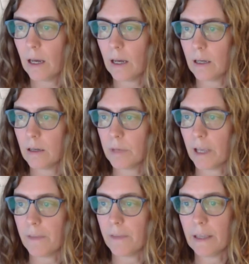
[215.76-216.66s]

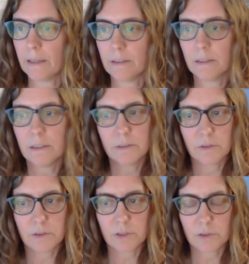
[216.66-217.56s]
And then
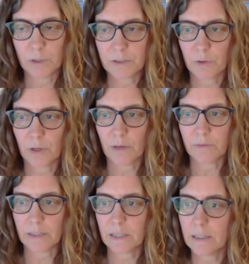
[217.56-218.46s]
once you have
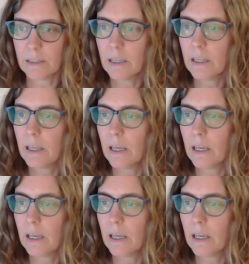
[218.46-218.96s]
that done,